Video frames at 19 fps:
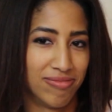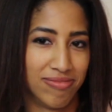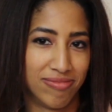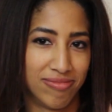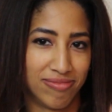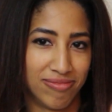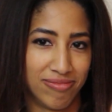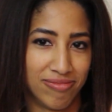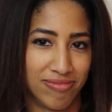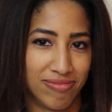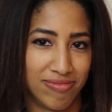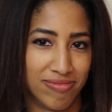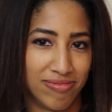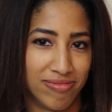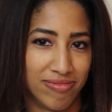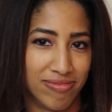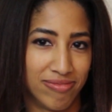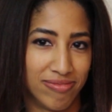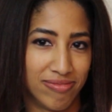
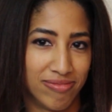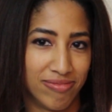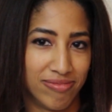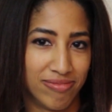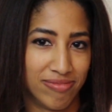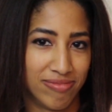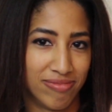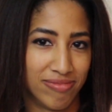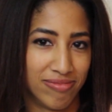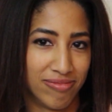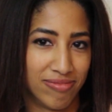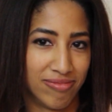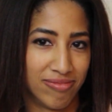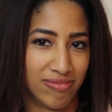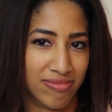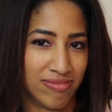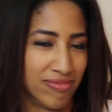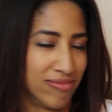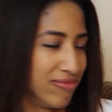
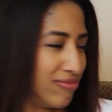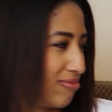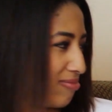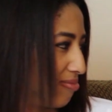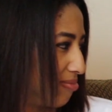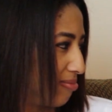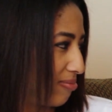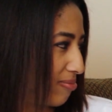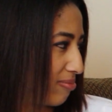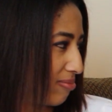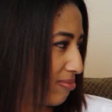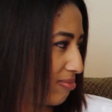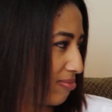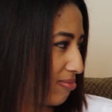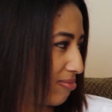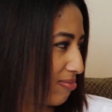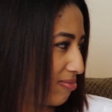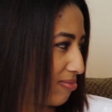(not speaking)